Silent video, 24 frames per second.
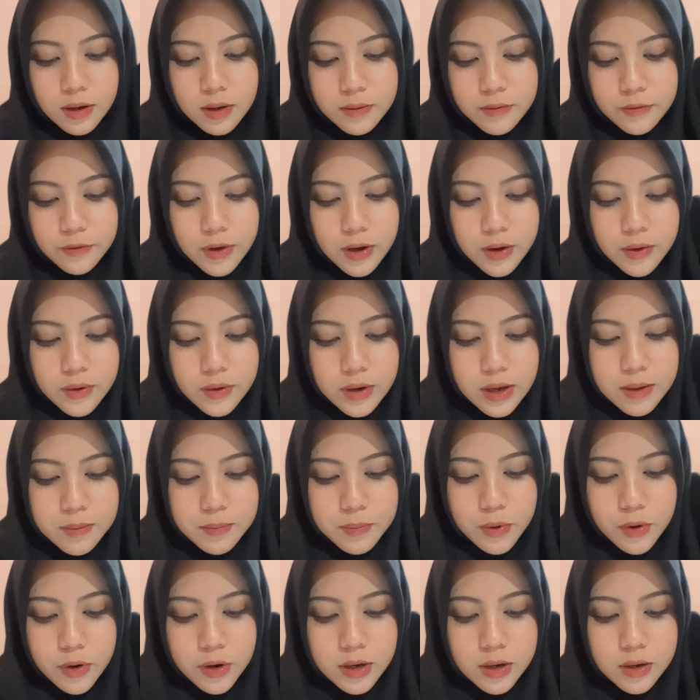very
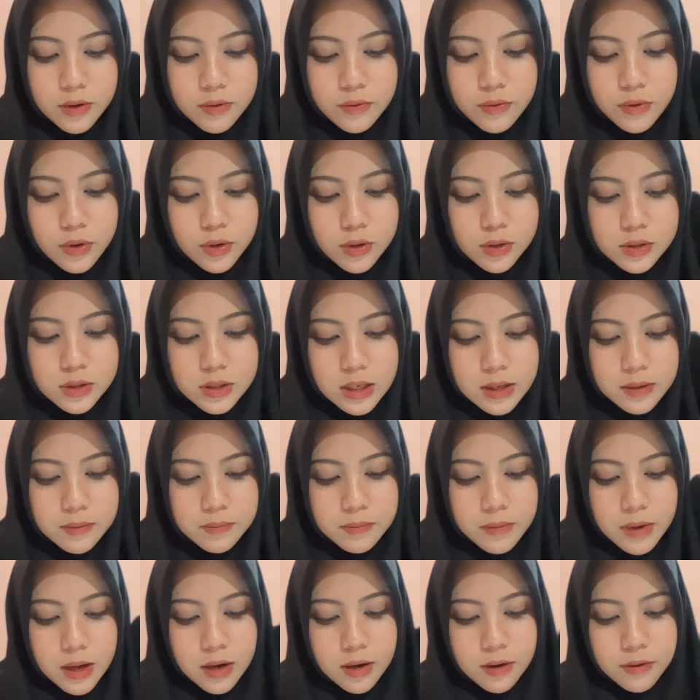important roles in
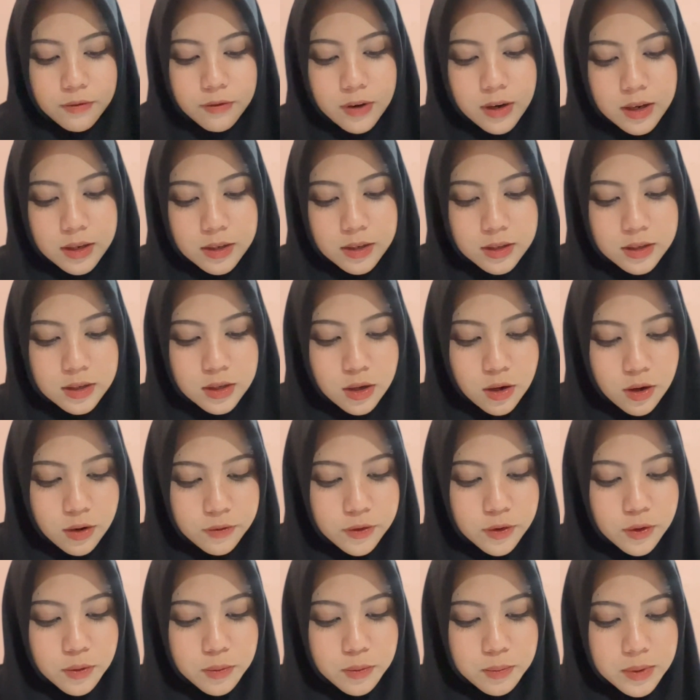many parts of
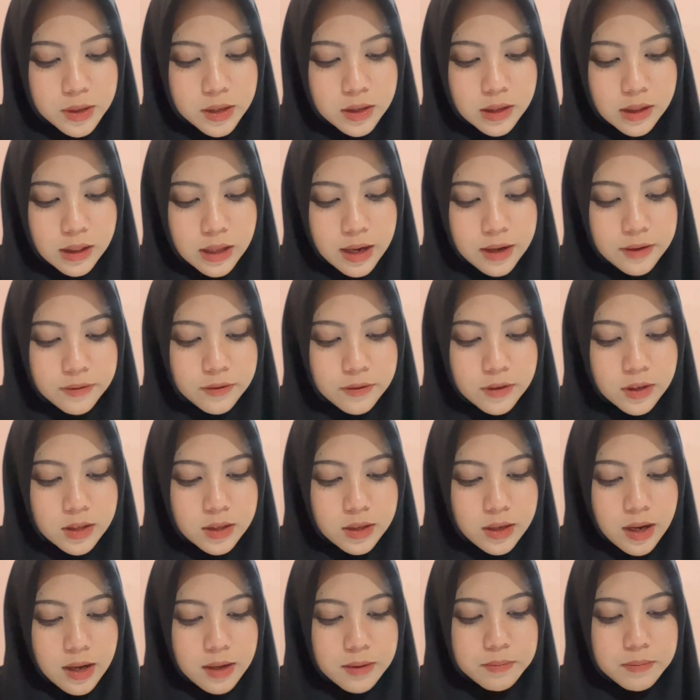human life. It
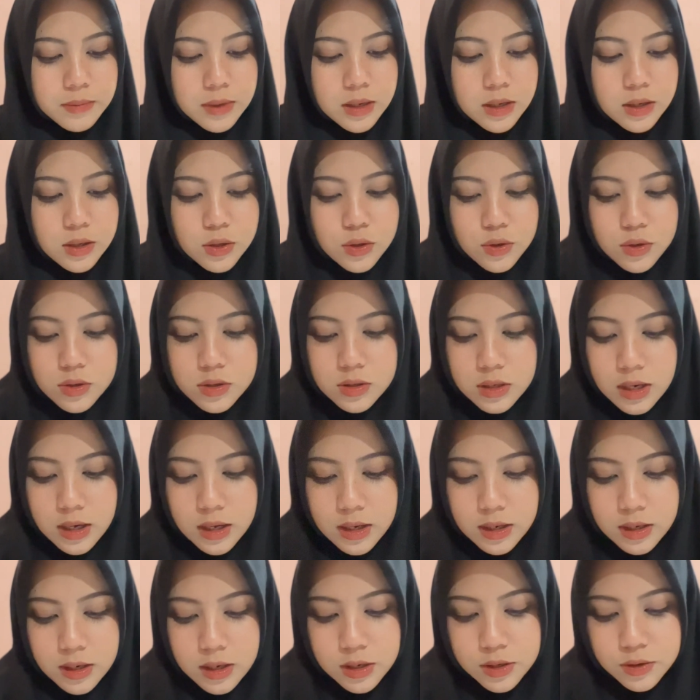can be used
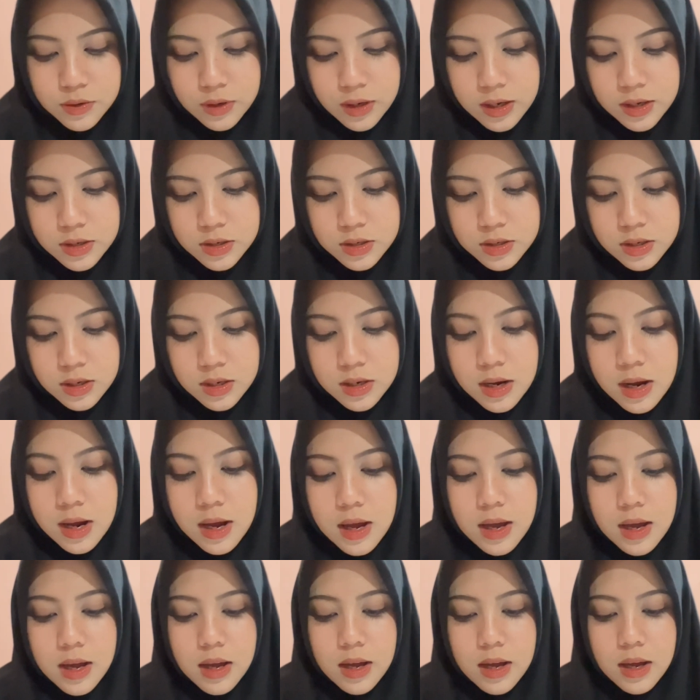in education,
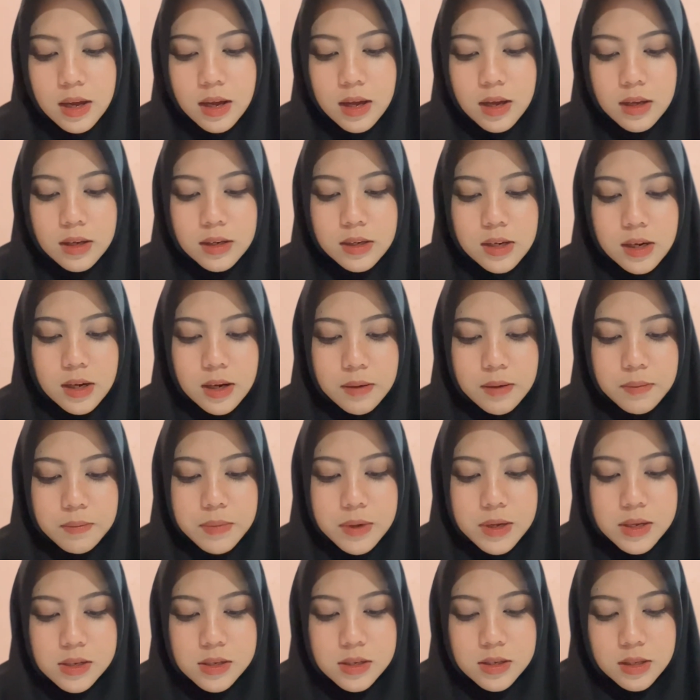the
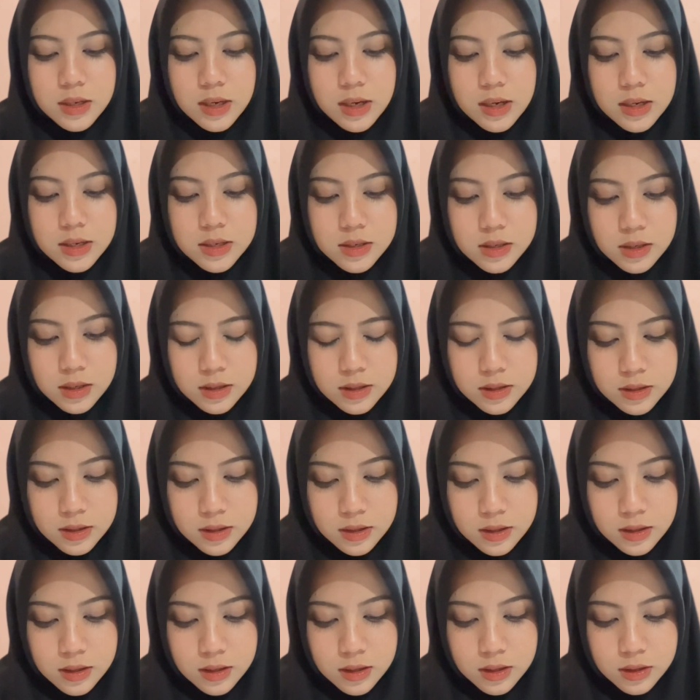business,
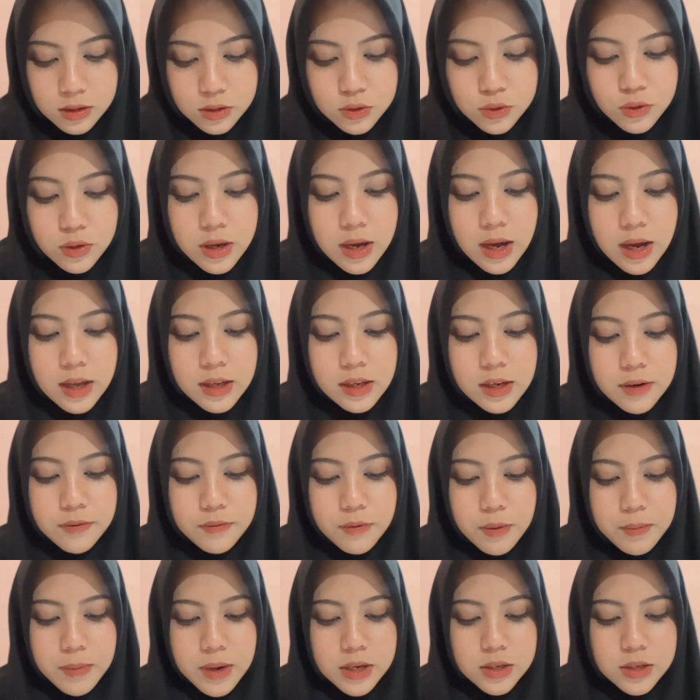to get
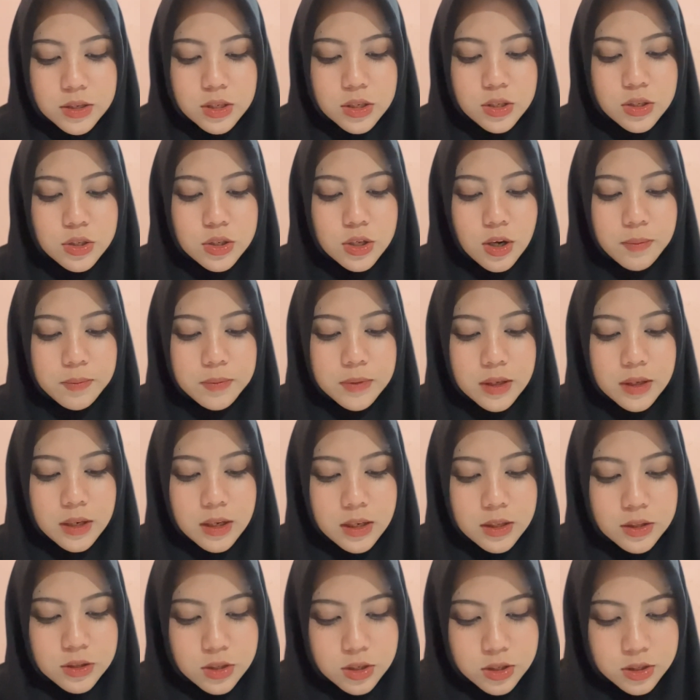information, job, the
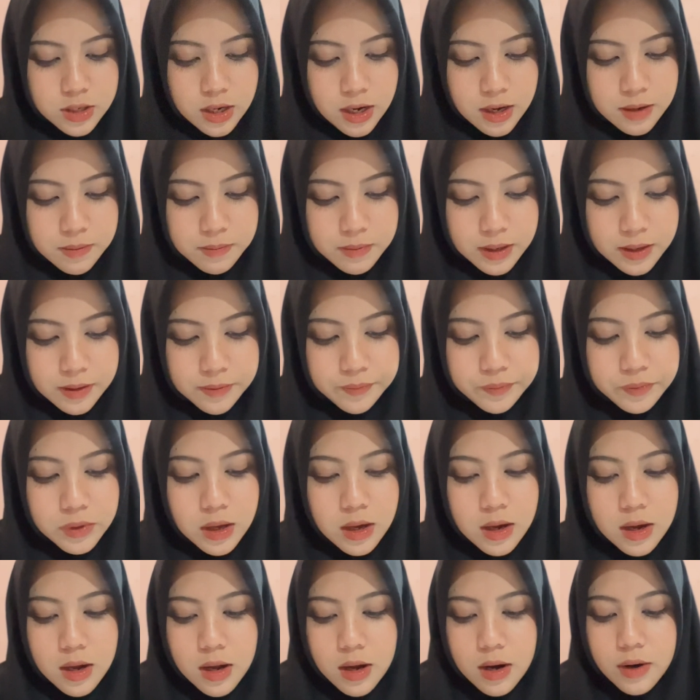entertainment.
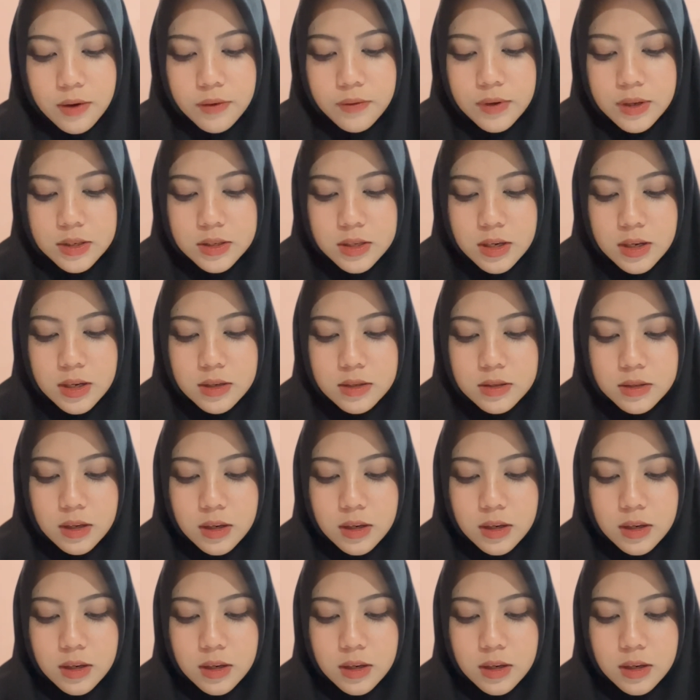Richard